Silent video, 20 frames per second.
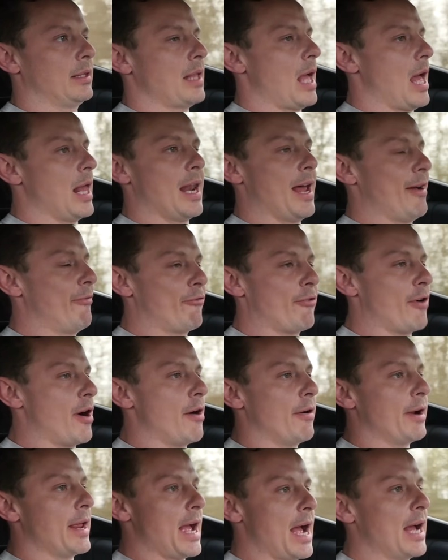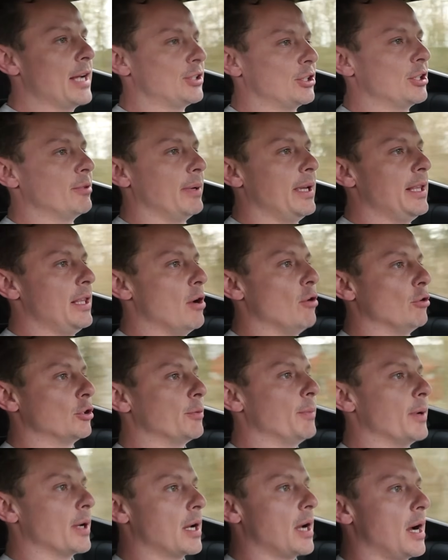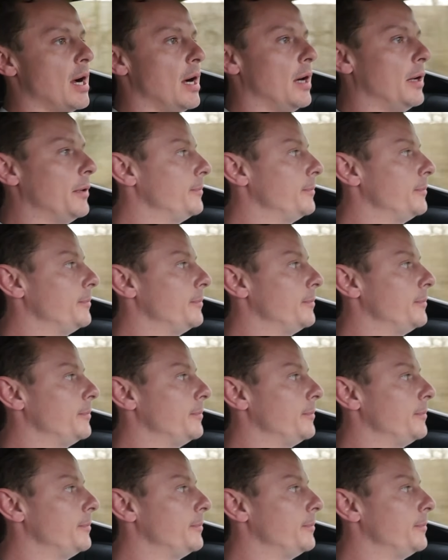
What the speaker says: a LaFerrari has to be the ultimate car.